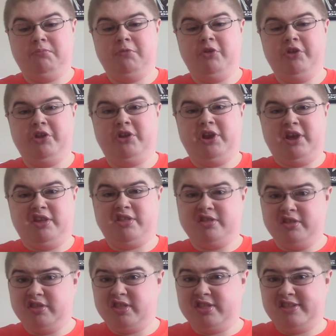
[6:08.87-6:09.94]
really
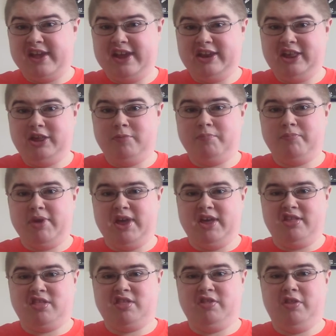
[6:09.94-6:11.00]
nice steady
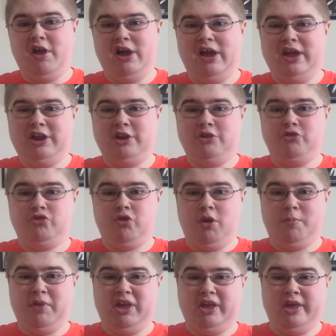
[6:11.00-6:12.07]
bass line and
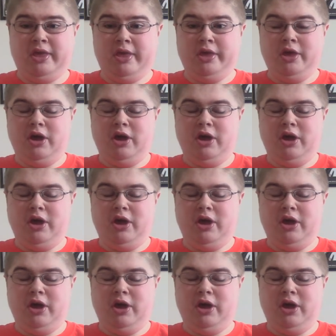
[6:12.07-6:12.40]
drumming,